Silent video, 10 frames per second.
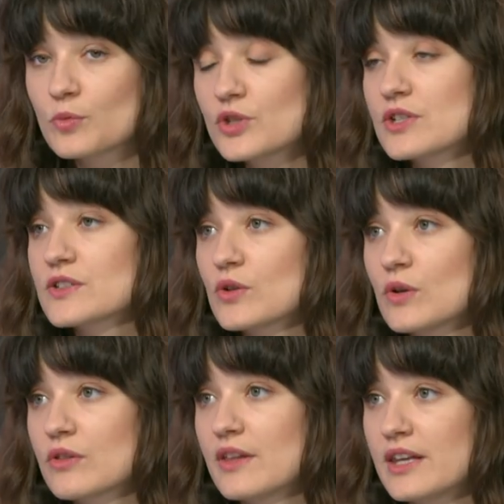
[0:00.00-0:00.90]
which is
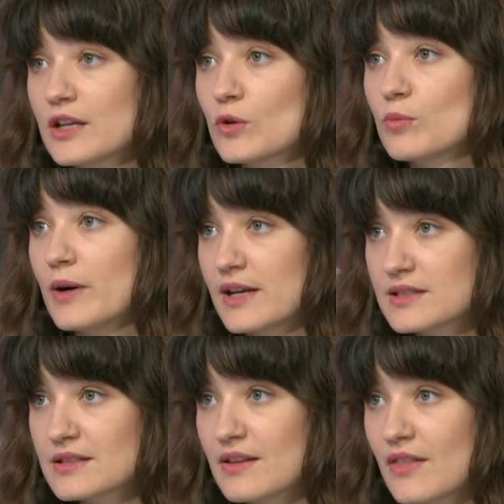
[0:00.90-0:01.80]
called the Yellow
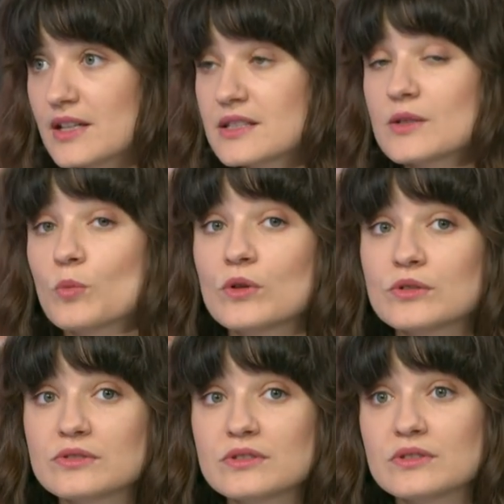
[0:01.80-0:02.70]
Bus. Mm -hmm. that mm-hmm. is a
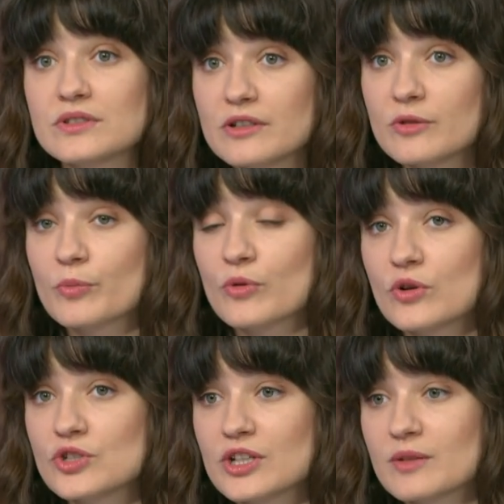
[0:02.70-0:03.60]
volunteer
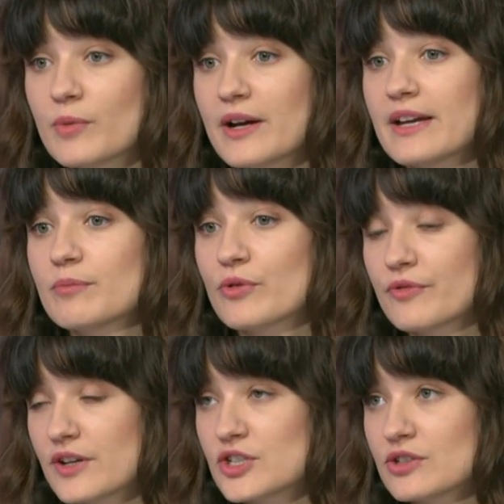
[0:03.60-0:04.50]
project by
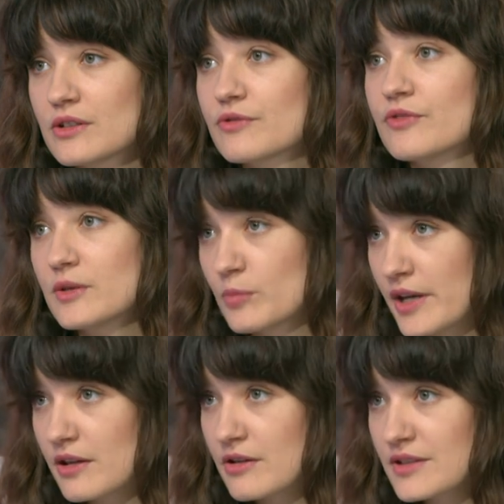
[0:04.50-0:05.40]
professional
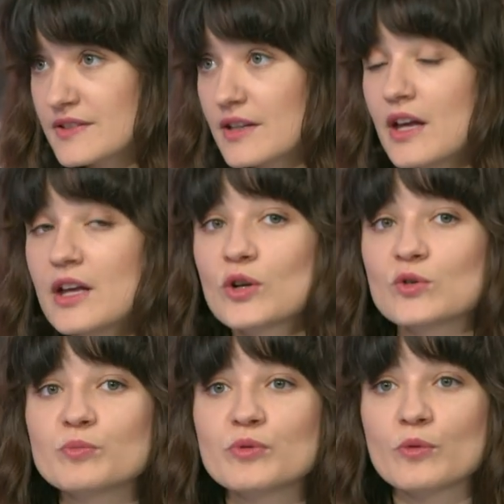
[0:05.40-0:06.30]
filmmakers
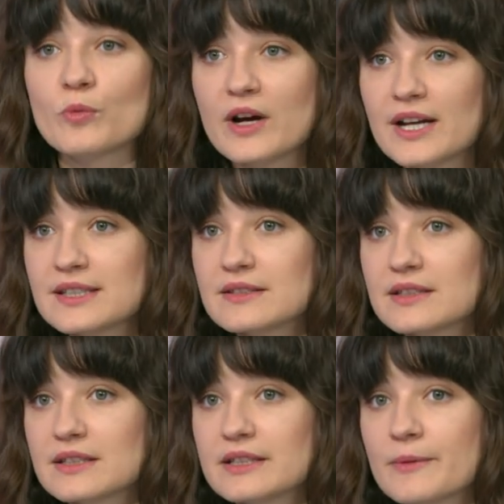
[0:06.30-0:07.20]
who provide
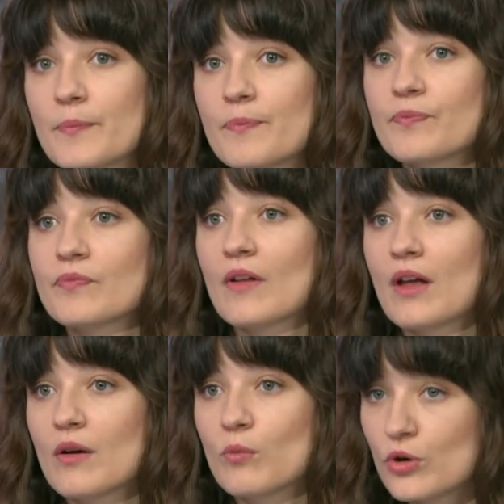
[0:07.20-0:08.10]
uh,
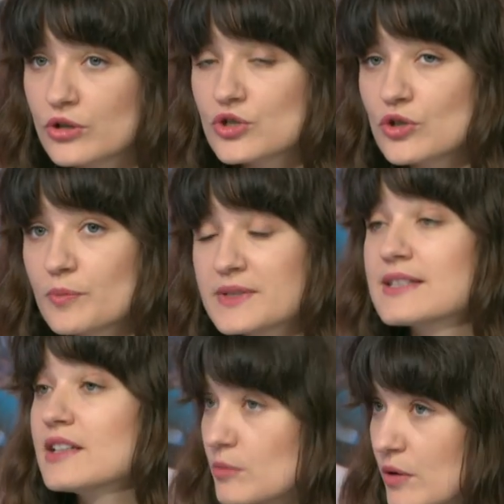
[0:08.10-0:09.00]
workshops,
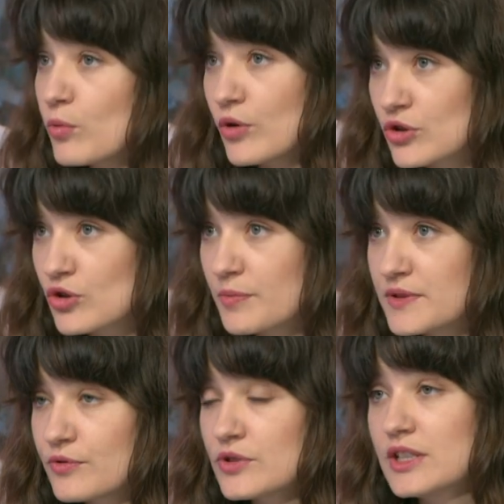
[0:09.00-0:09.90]
cinema
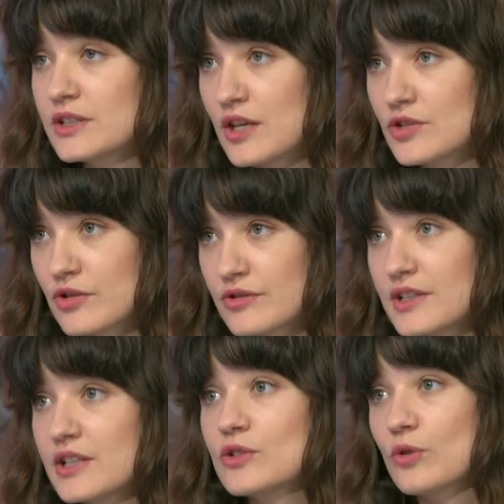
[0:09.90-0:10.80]
workshops for teenagers
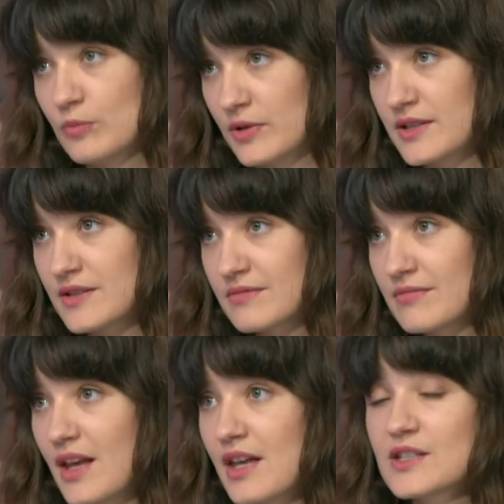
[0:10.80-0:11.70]
in Donbass.
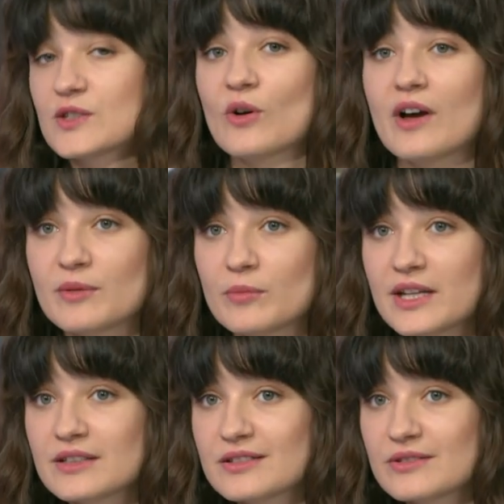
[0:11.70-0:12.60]
Mm. So I
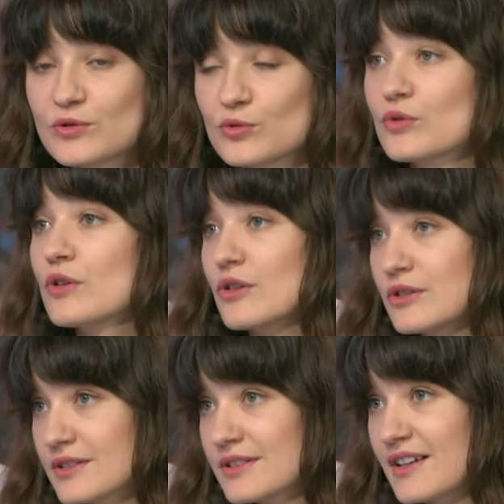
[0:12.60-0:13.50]
met two
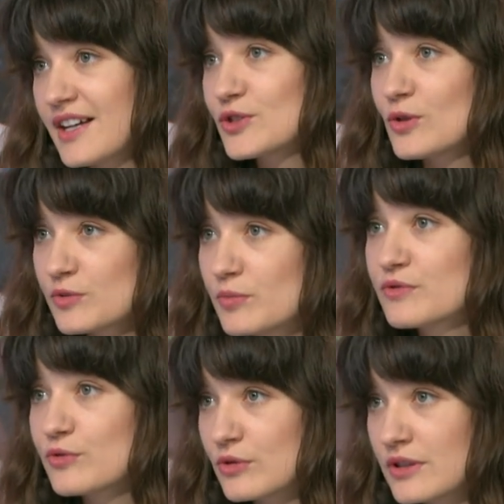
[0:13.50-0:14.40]
girls I told
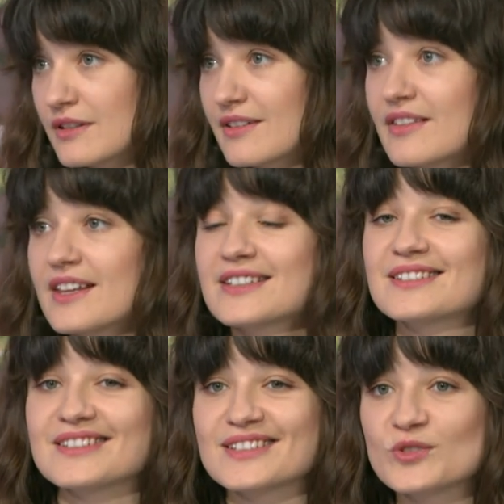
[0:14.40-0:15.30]
before
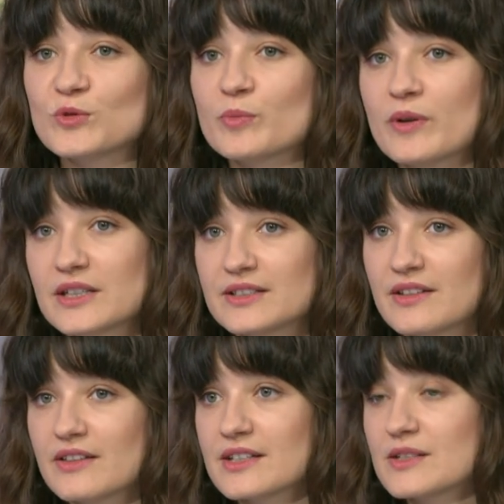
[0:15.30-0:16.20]
that uh, took part
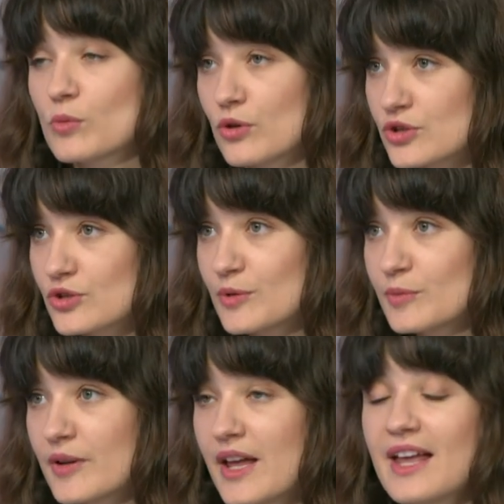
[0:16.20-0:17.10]
in this
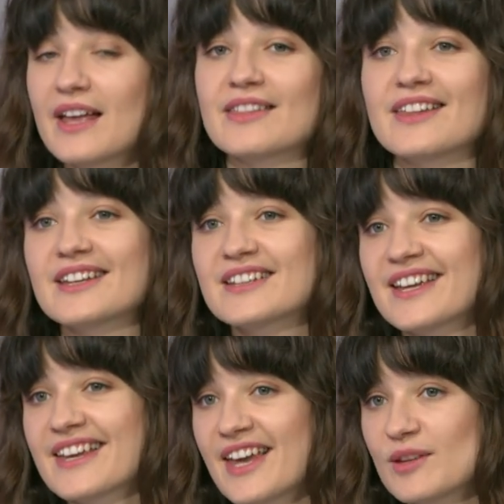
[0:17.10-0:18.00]
workshop, and then
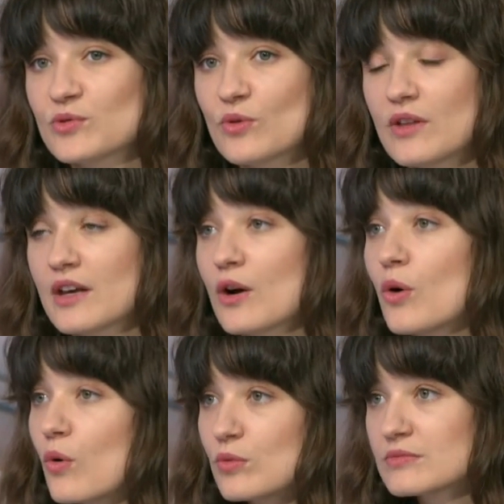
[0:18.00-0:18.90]
I came to their
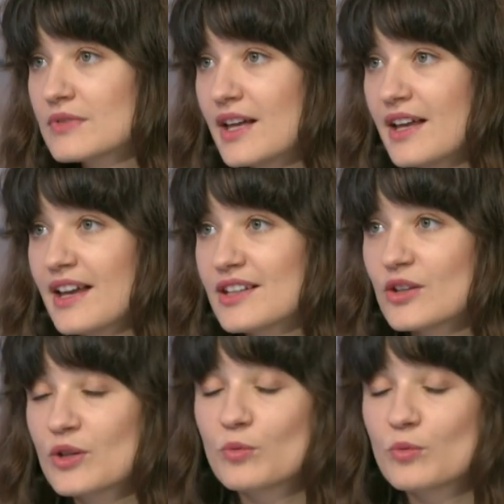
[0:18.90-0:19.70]
home, and I,